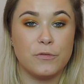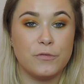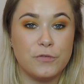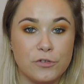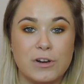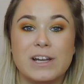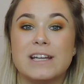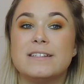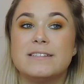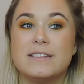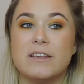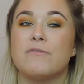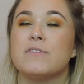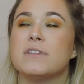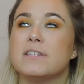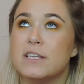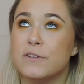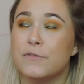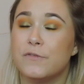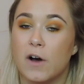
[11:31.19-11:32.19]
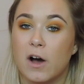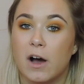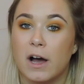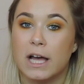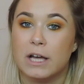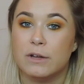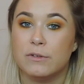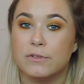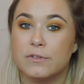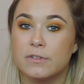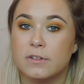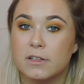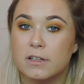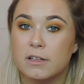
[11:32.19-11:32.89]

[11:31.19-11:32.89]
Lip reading: £3.75.